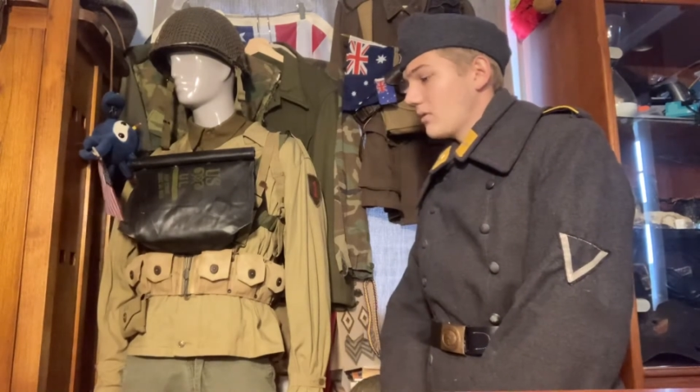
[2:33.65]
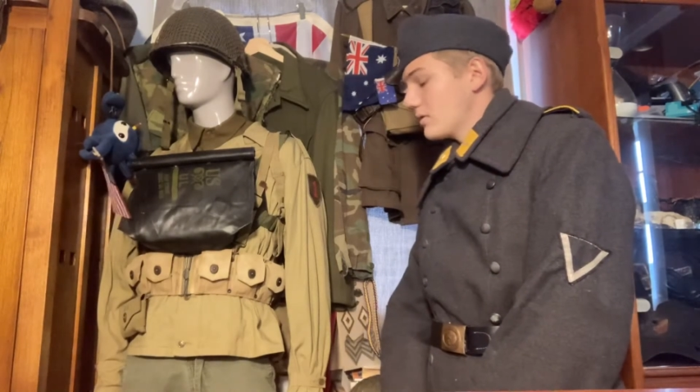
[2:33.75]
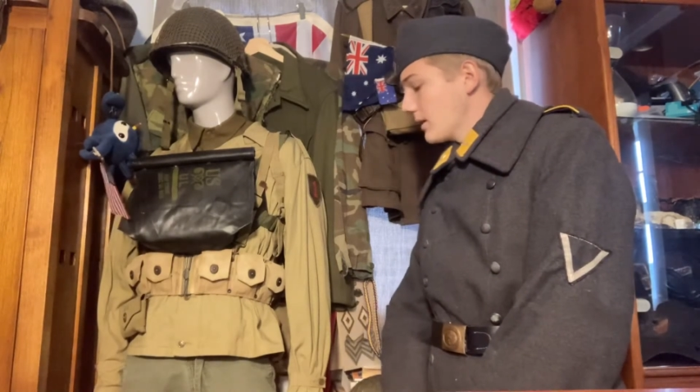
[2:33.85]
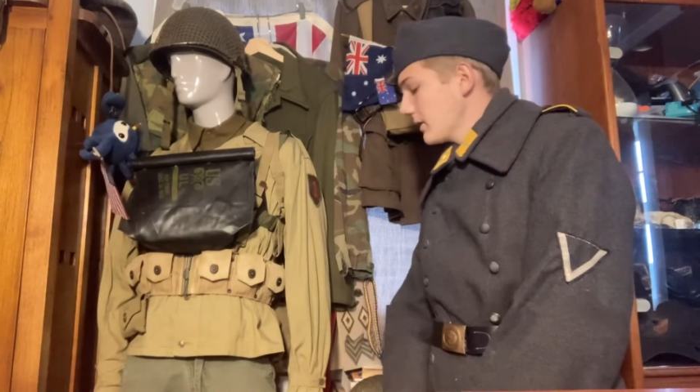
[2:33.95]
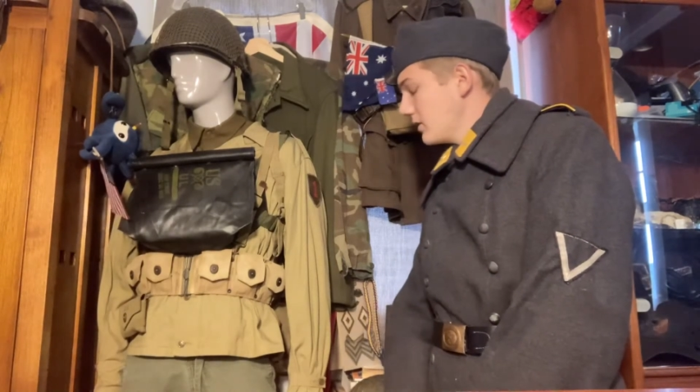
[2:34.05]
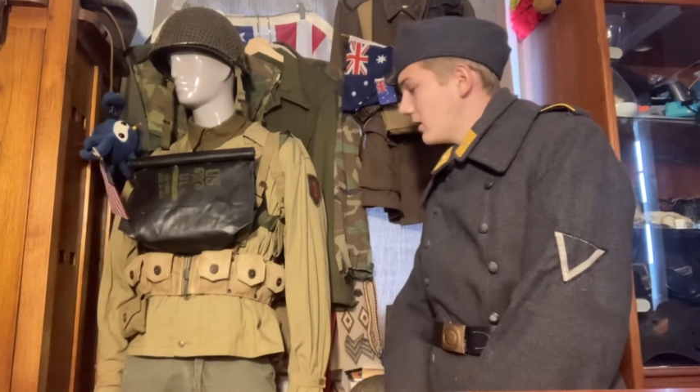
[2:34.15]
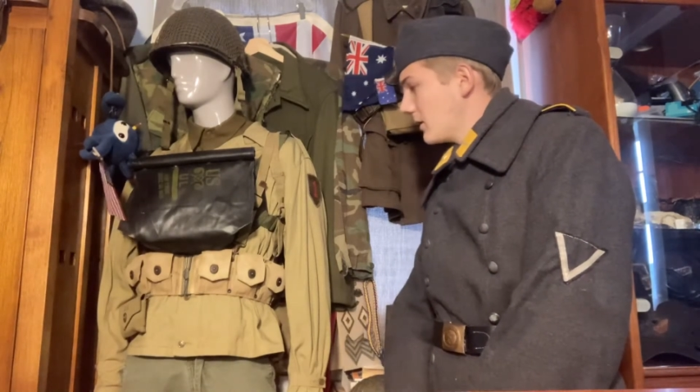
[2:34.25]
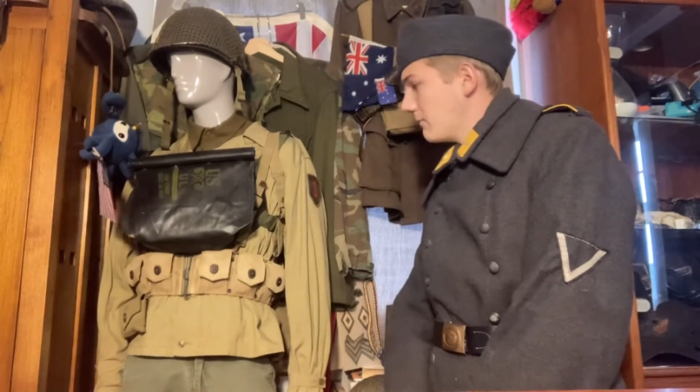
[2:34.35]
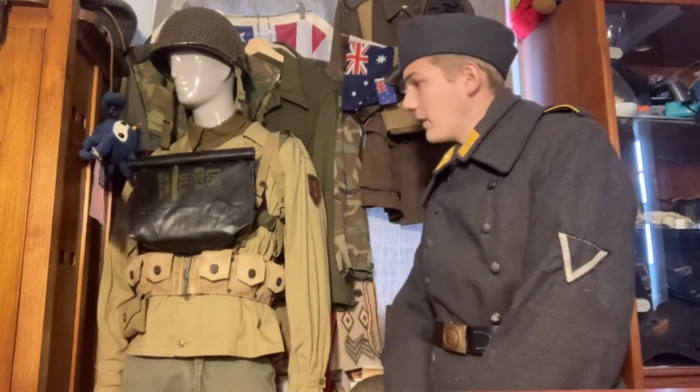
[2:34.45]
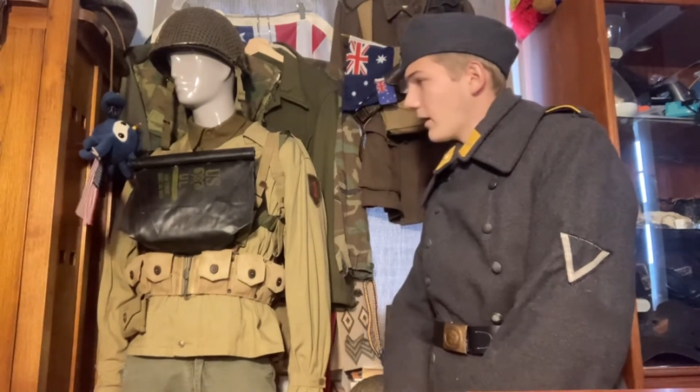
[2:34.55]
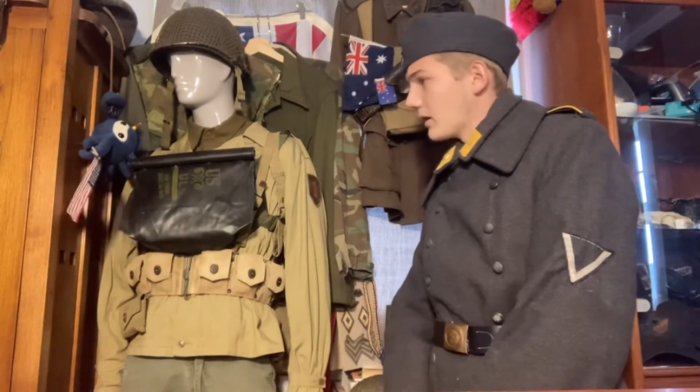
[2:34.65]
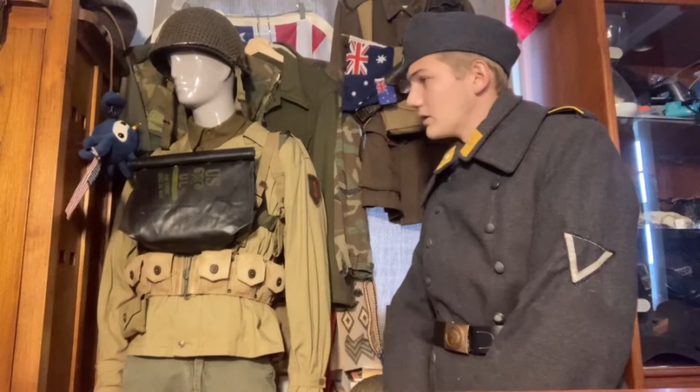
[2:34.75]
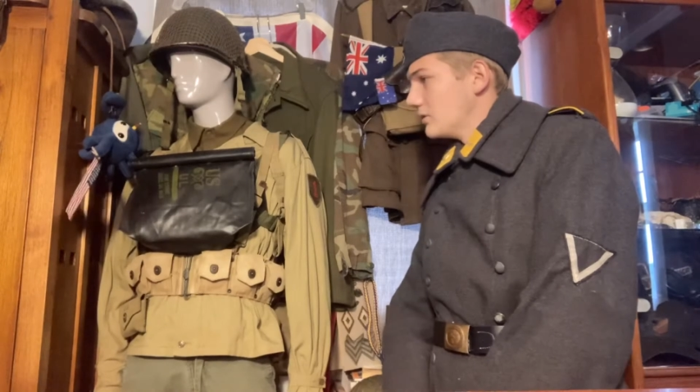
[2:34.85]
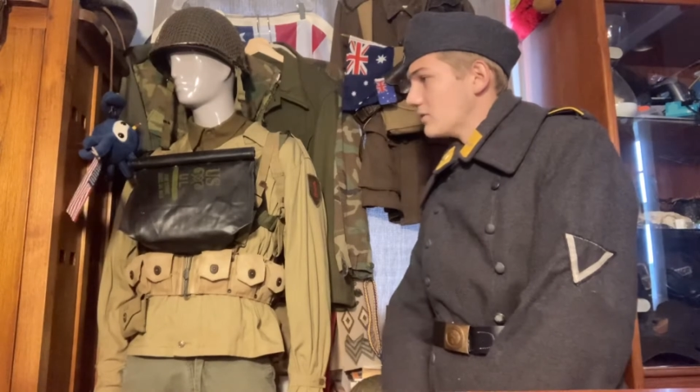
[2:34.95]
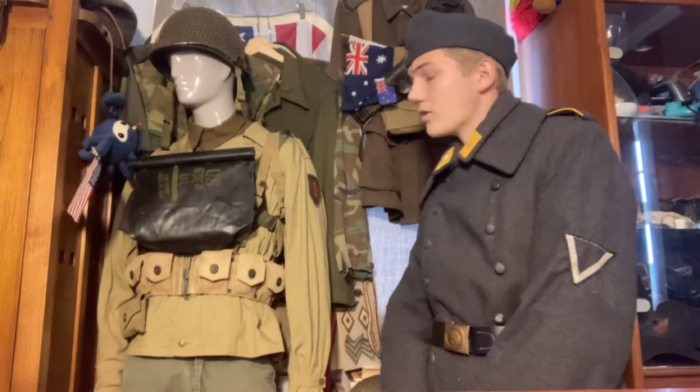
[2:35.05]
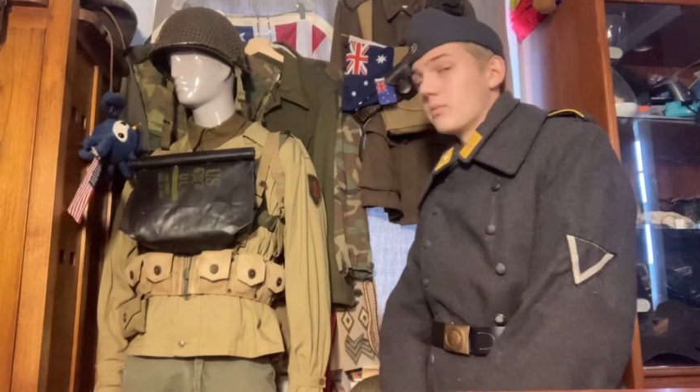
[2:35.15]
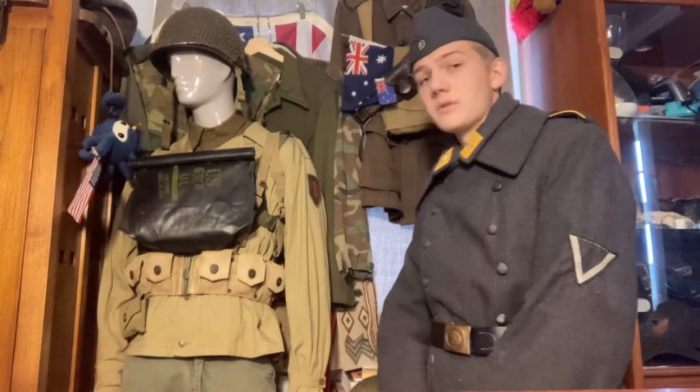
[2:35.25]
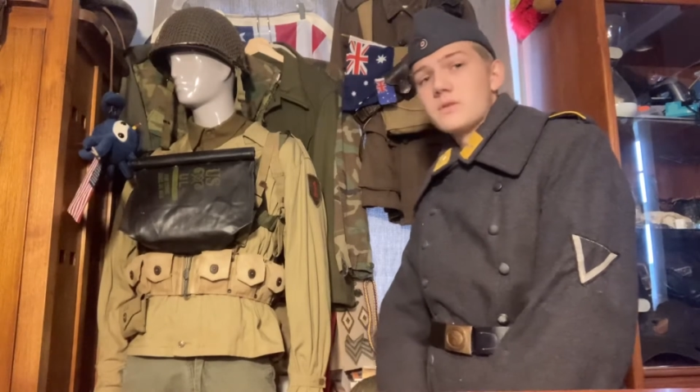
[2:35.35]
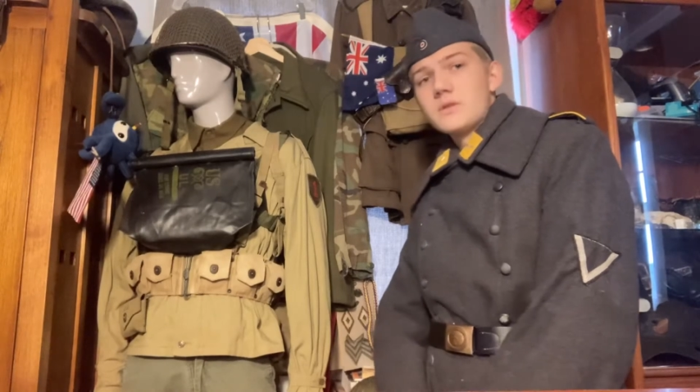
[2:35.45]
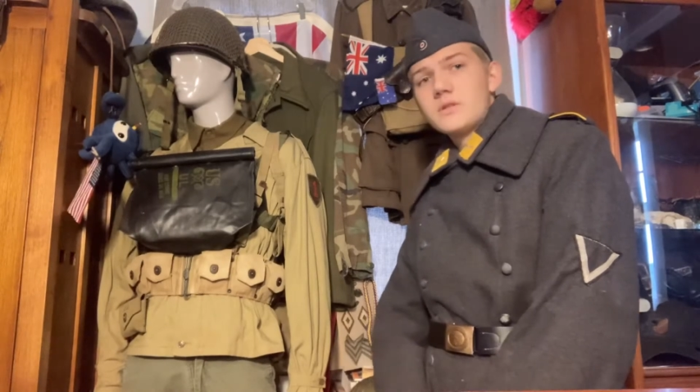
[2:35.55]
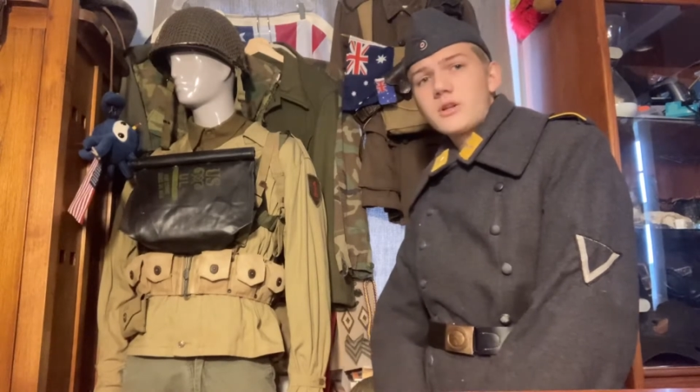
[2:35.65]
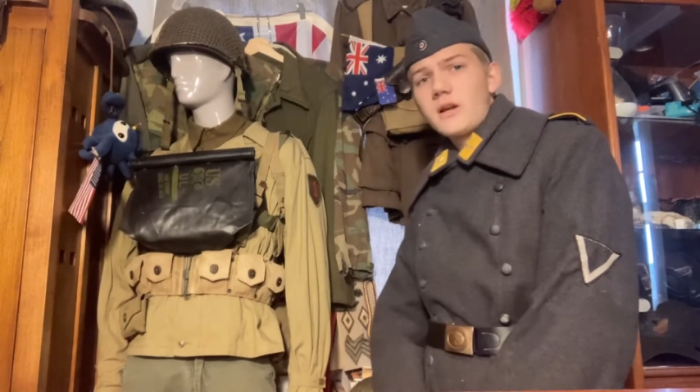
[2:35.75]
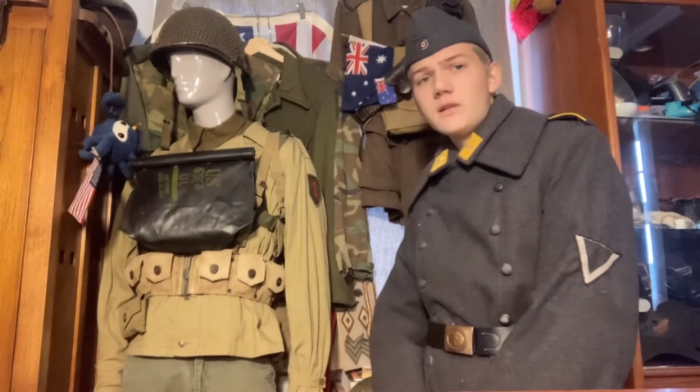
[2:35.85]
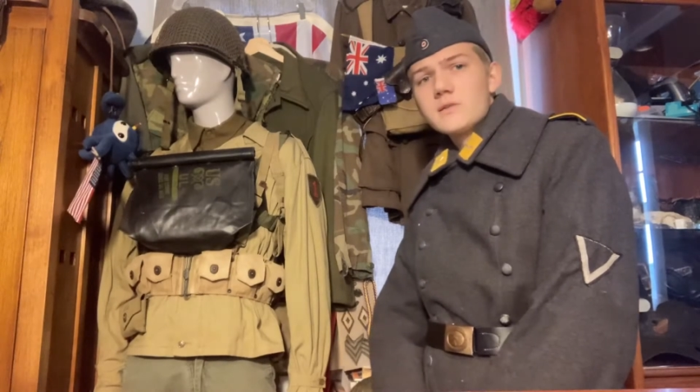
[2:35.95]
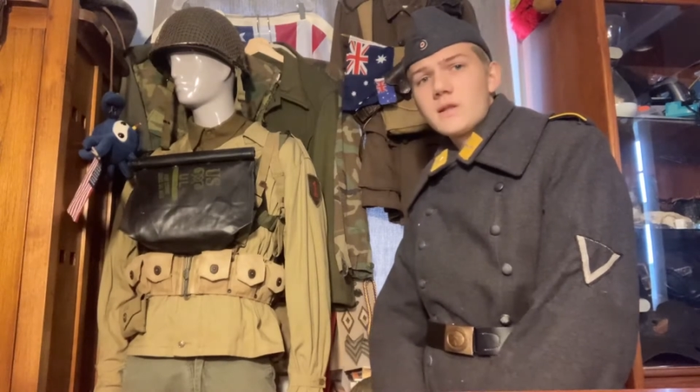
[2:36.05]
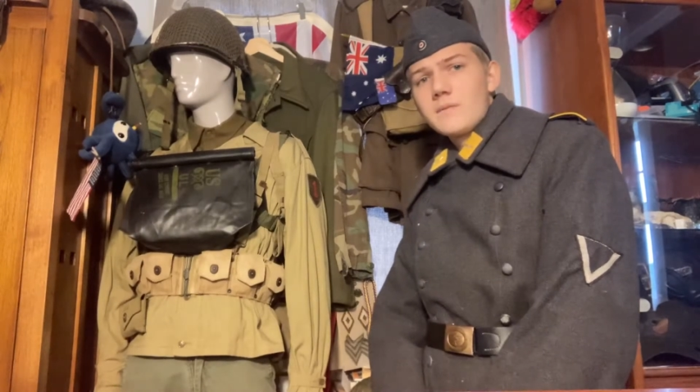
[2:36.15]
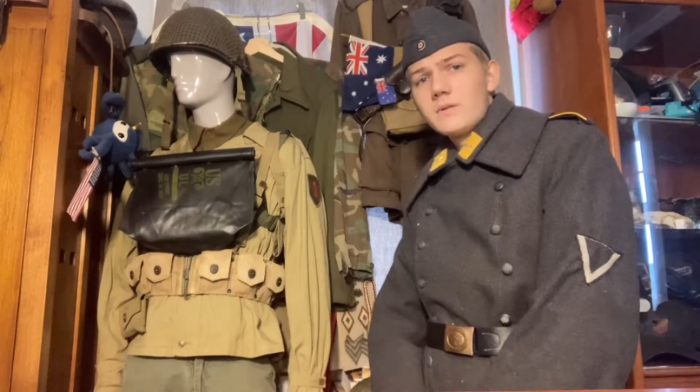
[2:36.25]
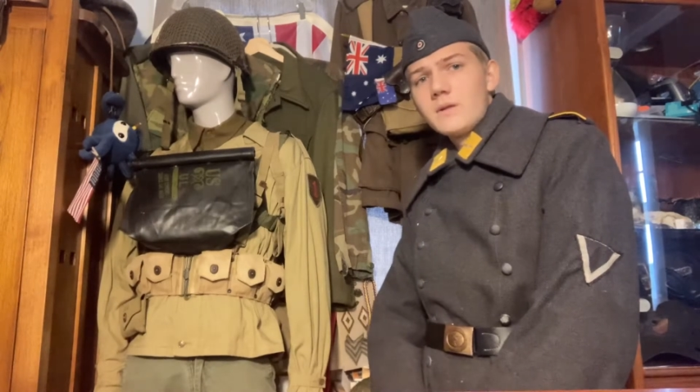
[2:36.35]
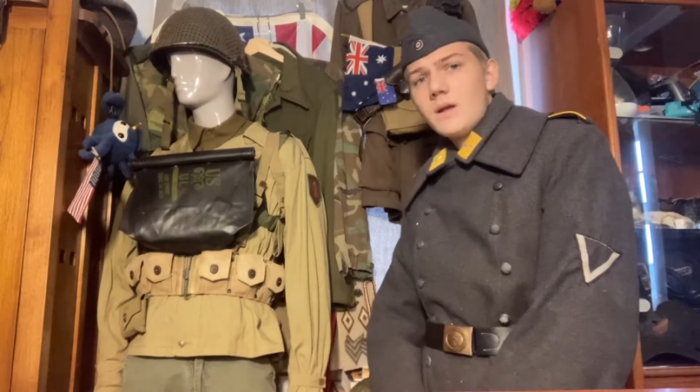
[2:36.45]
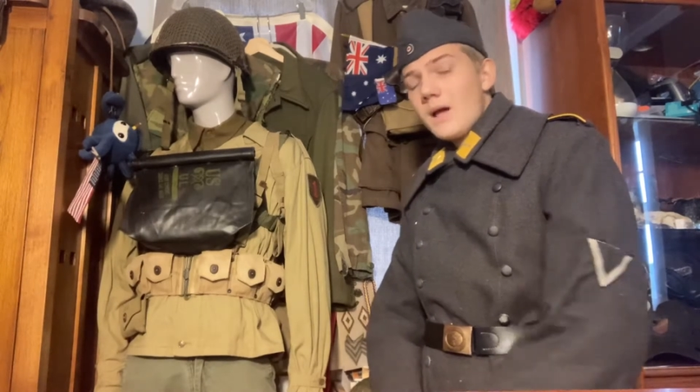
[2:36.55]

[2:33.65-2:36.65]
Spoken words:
Something you can compare it to is almost Chinese level.